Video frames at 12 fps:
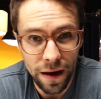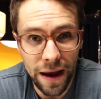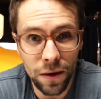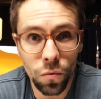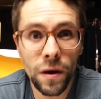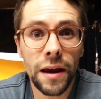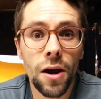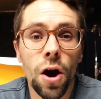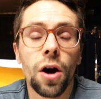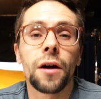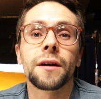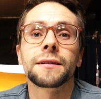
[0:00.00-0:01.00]
And we
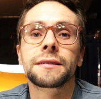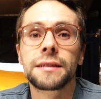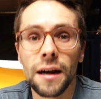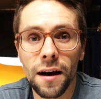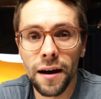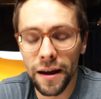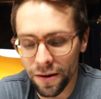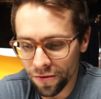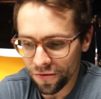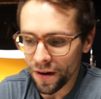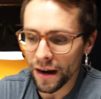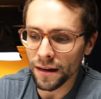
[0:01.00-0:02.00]
are done,
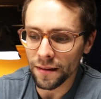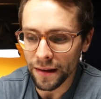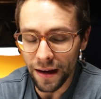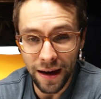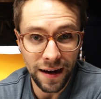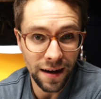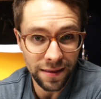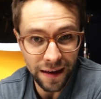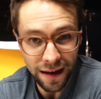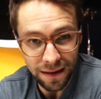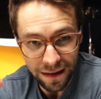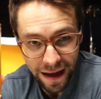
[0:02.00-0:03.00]
finally. I got
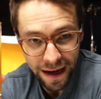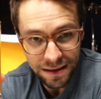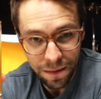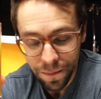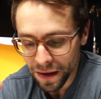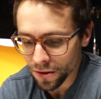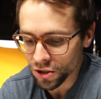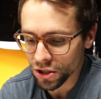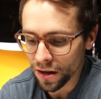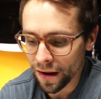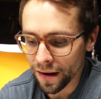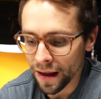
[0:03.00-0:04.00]
that last beer
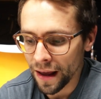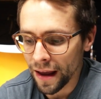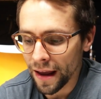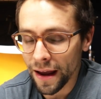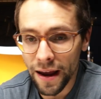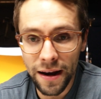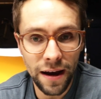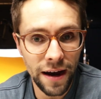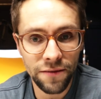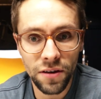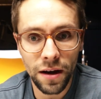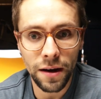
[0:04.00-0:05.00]
shot. And
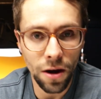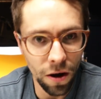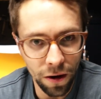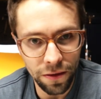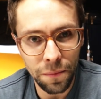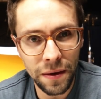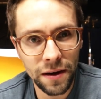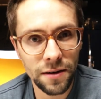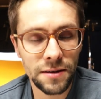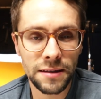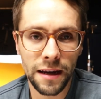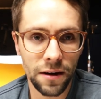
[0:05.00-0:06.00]
I've done all the
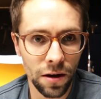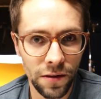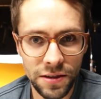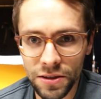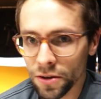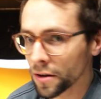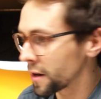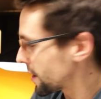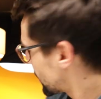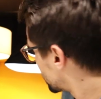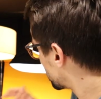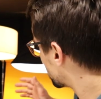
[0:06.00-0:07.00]
beers and all the
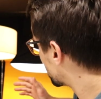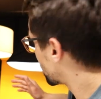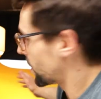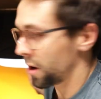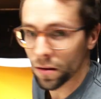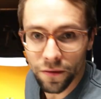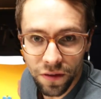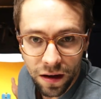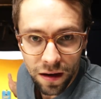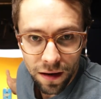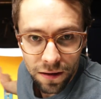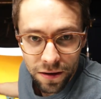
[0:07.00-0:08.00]
soda. I did all of the
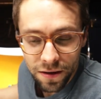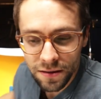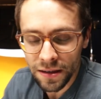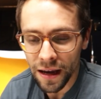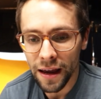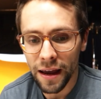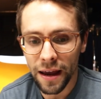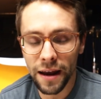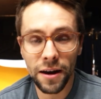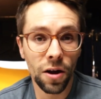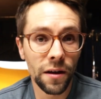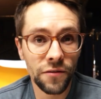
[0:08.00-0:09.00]
colors.
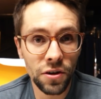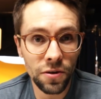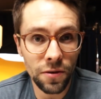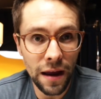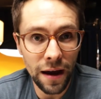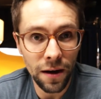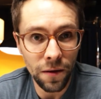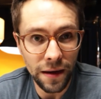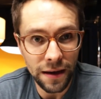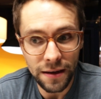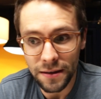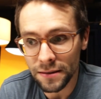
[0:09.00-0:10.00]
And all I have to do now
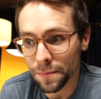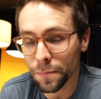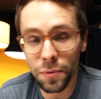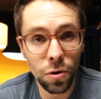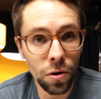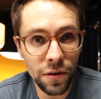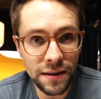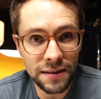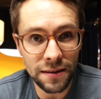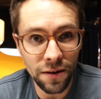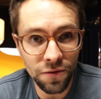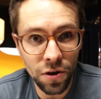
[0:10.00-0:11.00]
is pull this
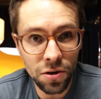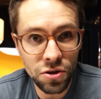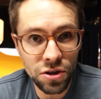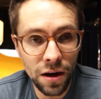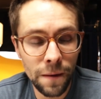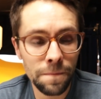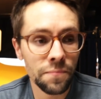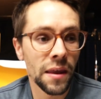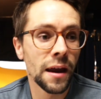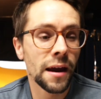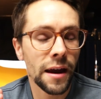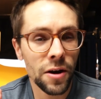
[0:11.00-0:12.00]
into Photoshop
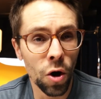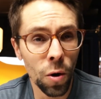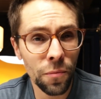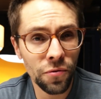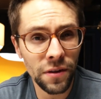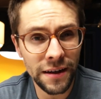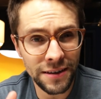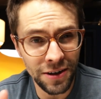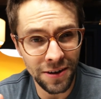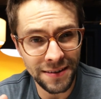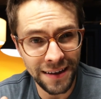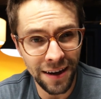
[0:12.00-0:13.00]
and hopefully it
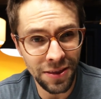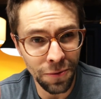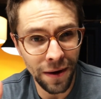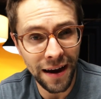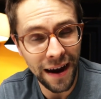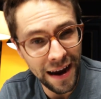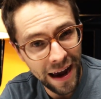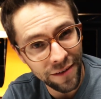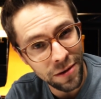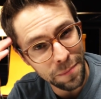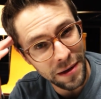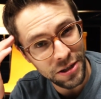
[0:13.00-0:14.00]
turns out the way I
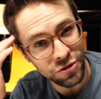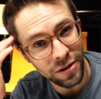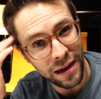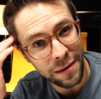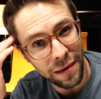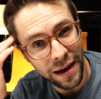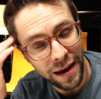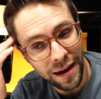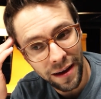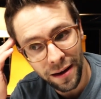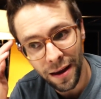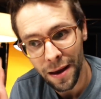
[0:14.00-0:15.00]
have it picturing in my
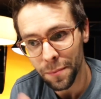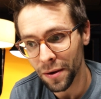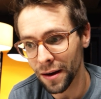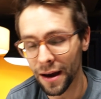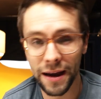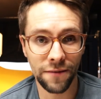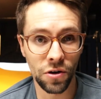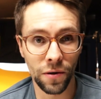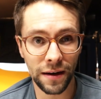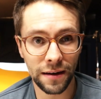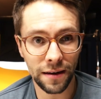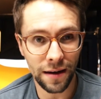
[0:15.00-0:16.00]
head, but I have no
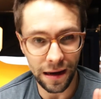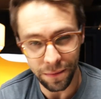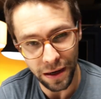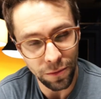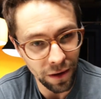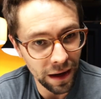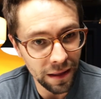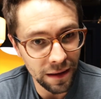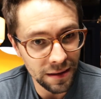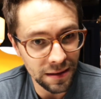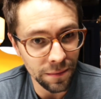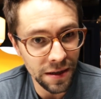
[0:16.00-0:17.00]
idea. I might run
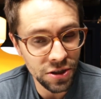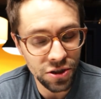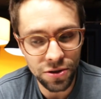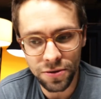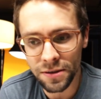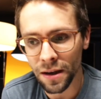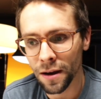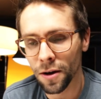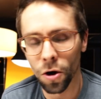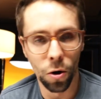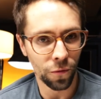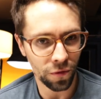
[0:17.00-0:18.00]
into some issues.
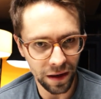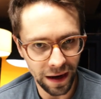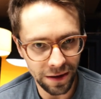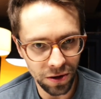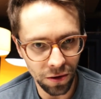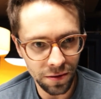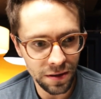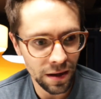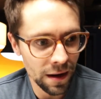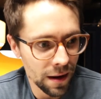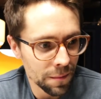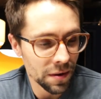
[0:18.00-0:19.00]
Hopefully I don't.
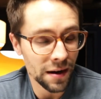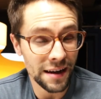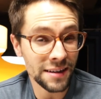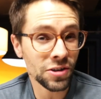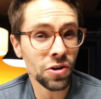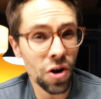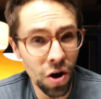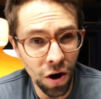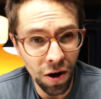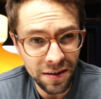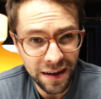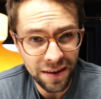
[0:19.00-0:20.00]
But it took
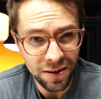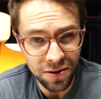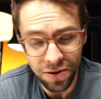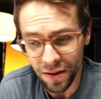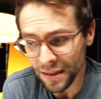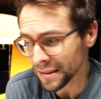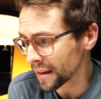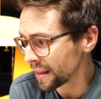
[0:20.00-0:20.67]
all day to do this.